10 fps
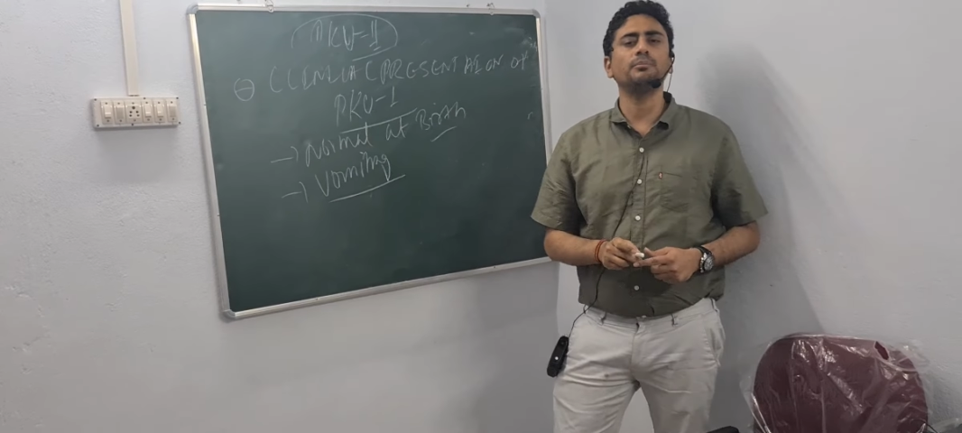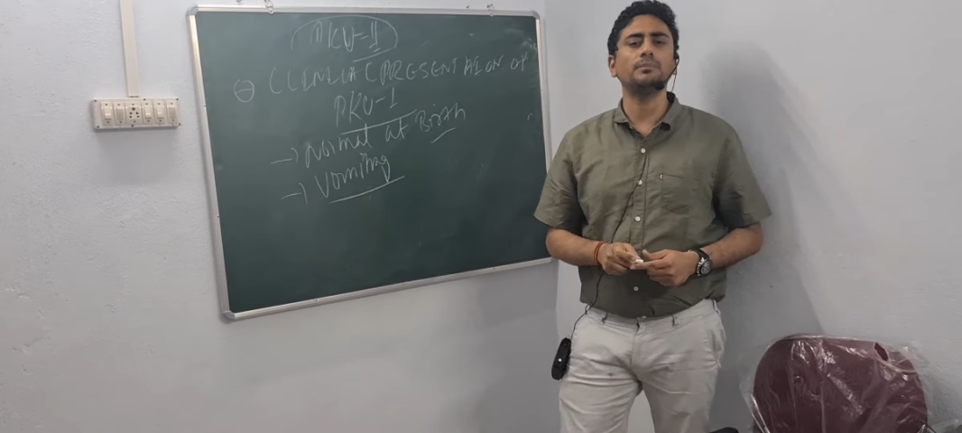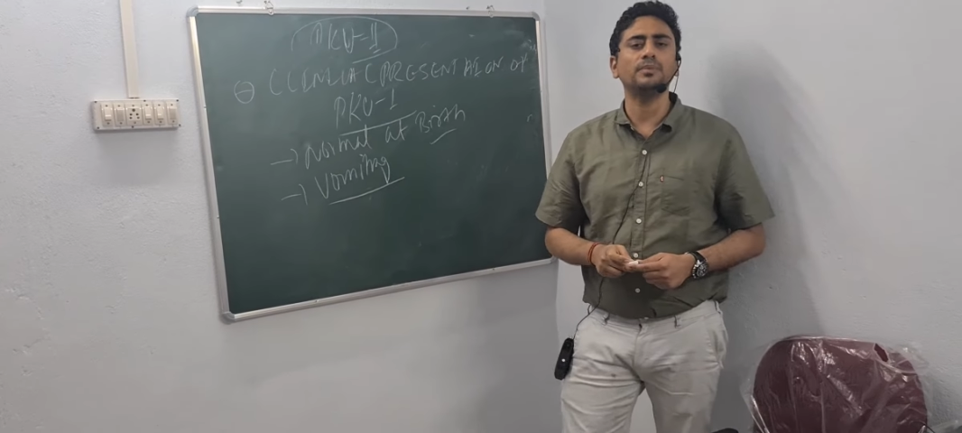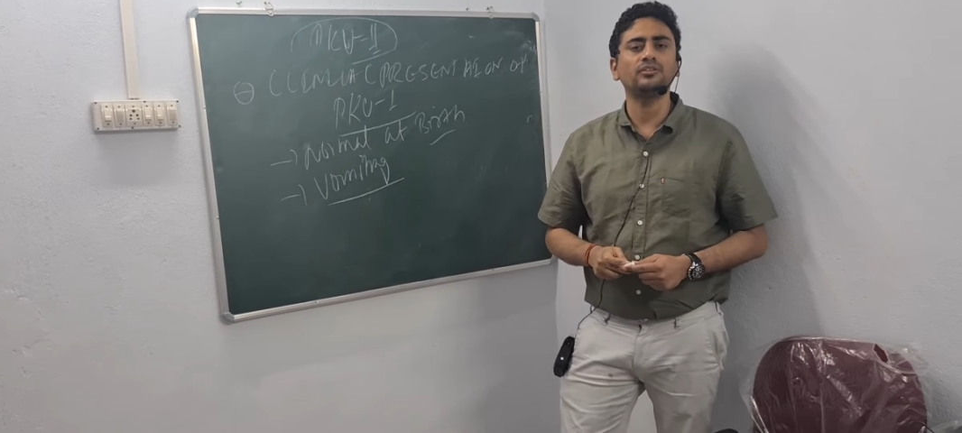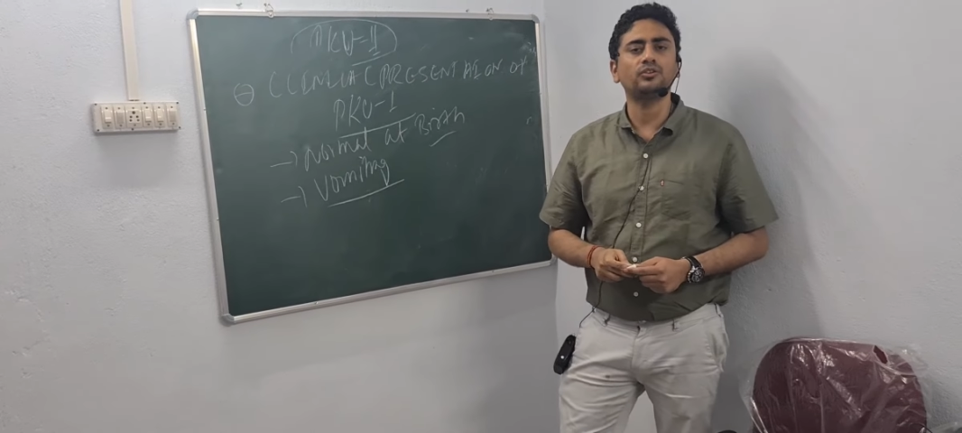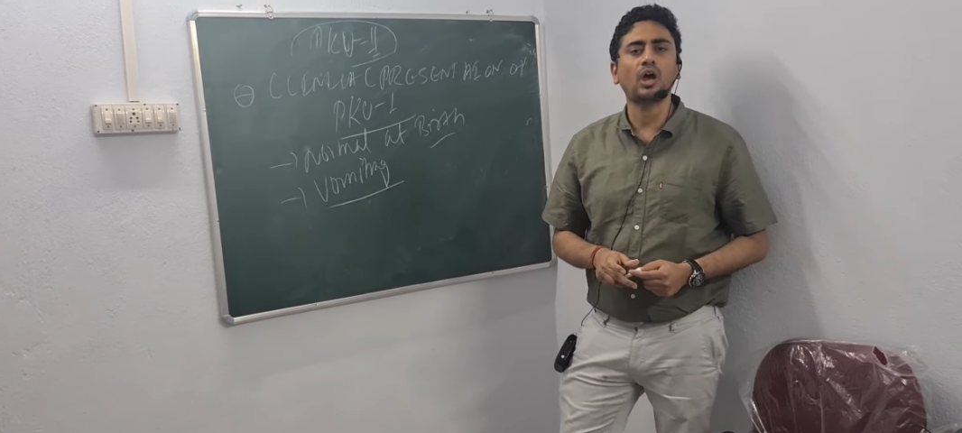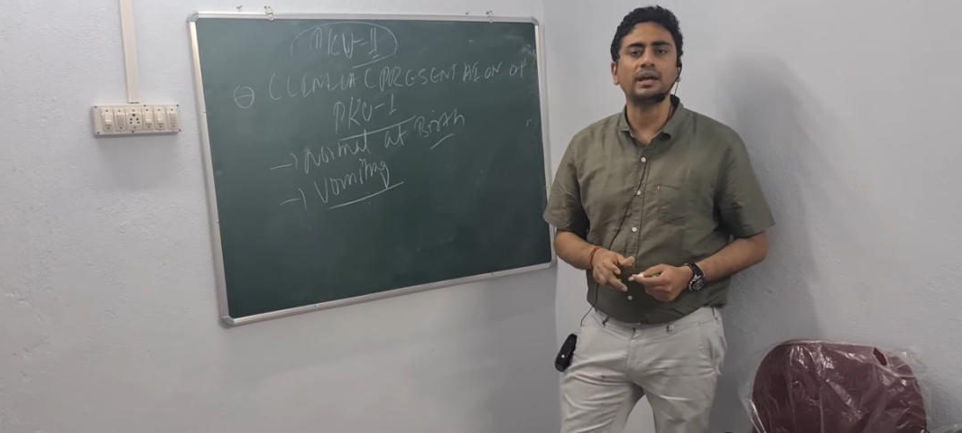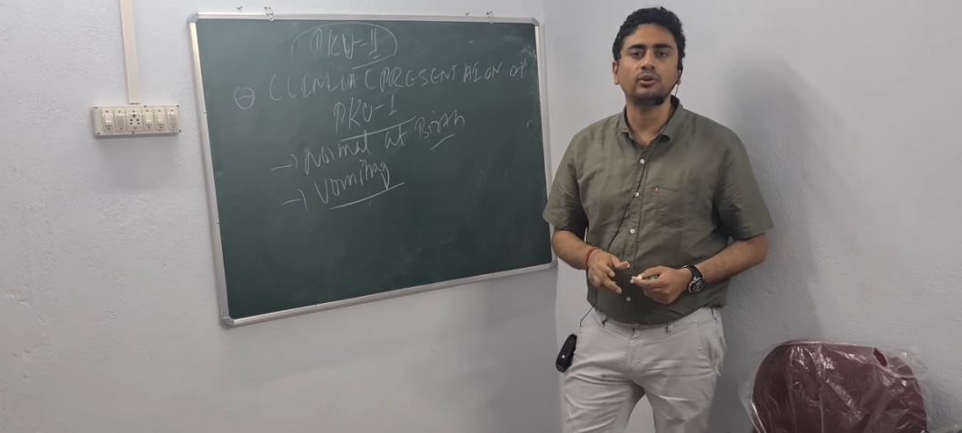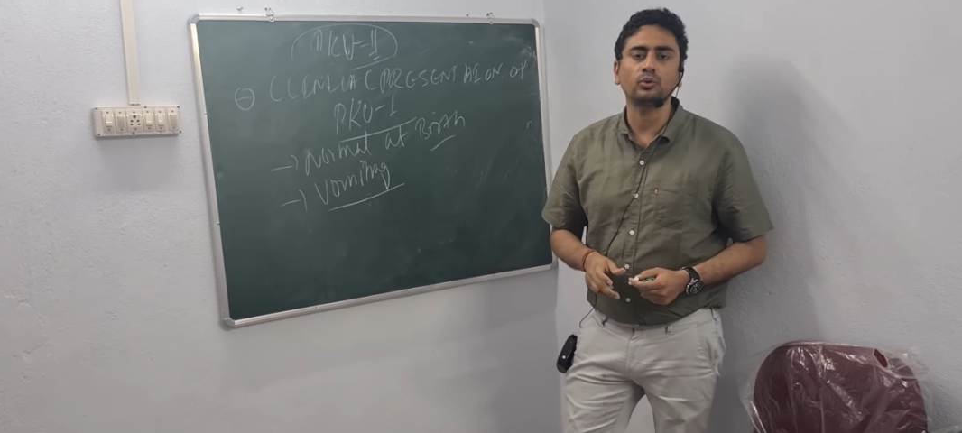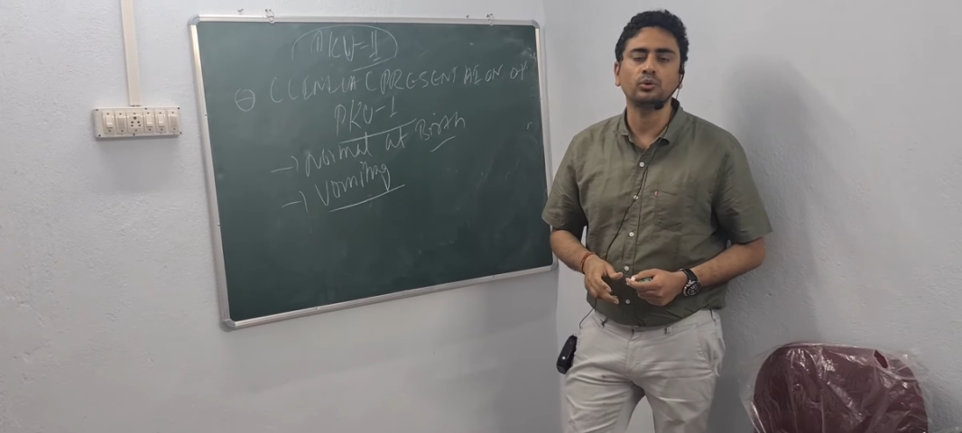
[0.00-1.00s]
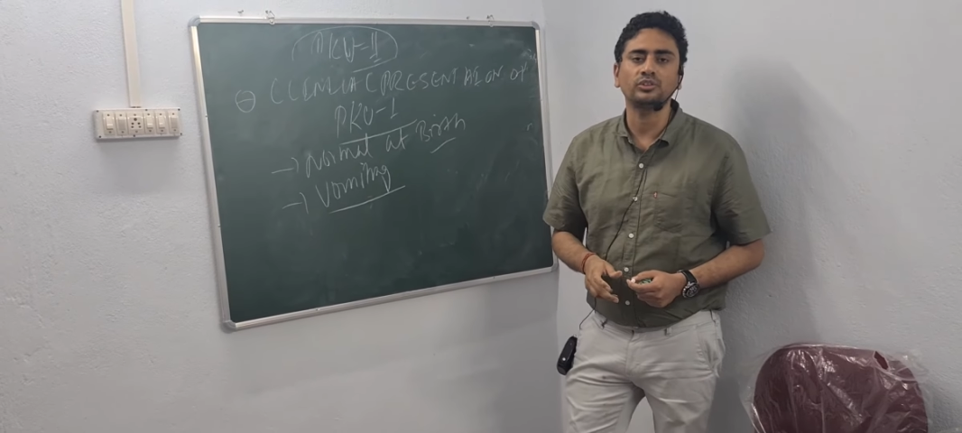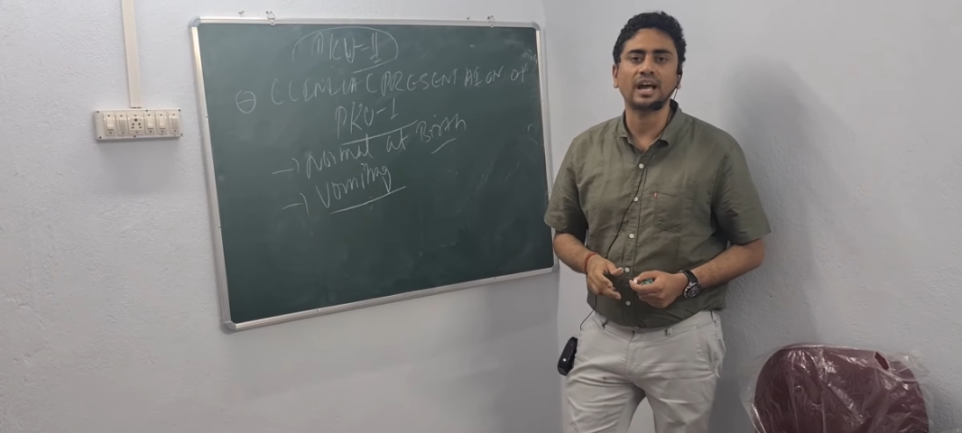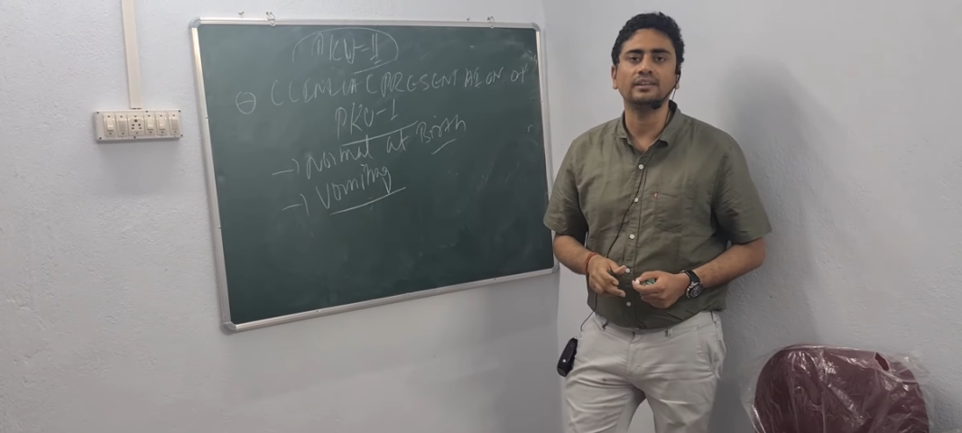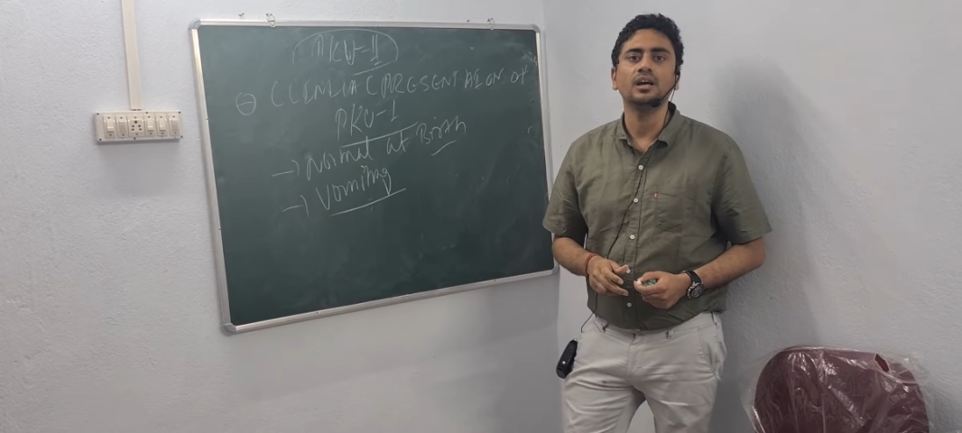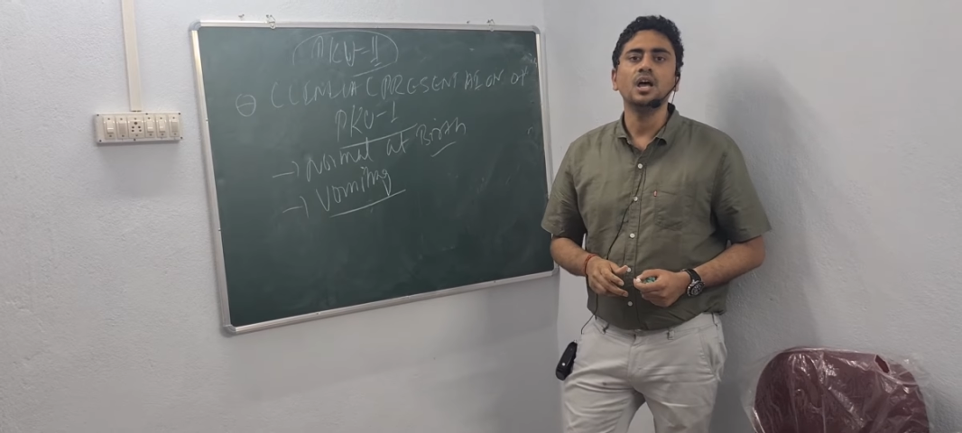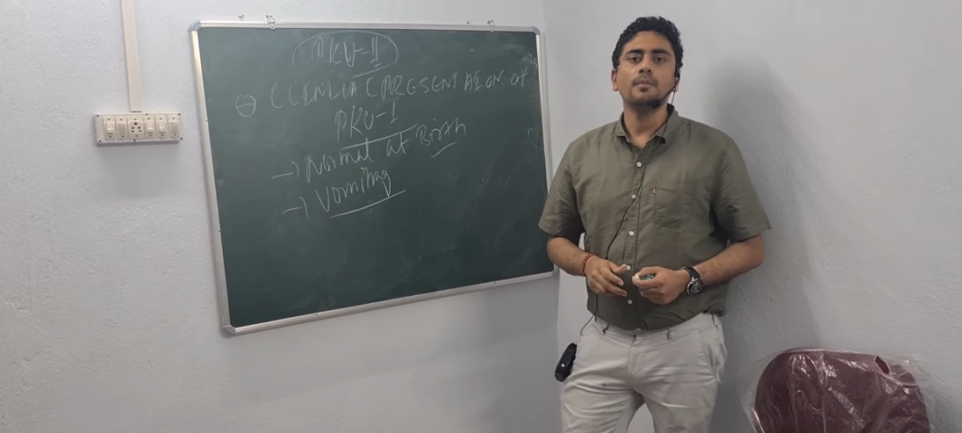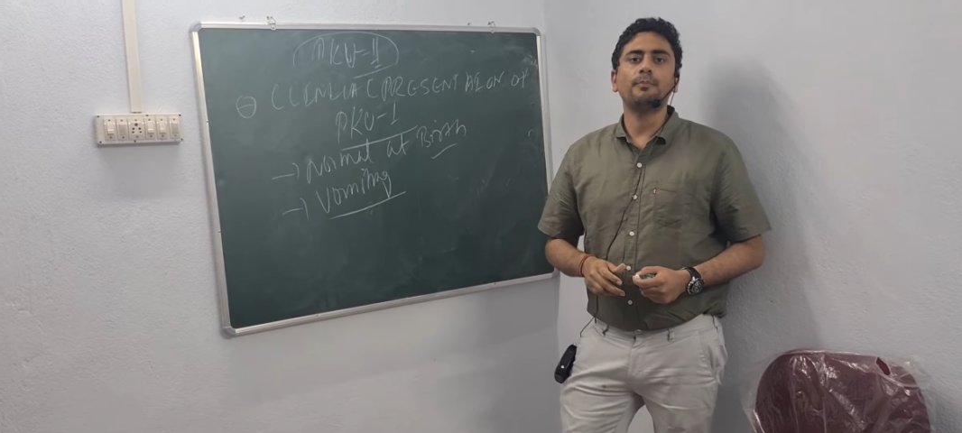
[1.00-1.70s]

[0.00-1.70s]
be misdiagnosed as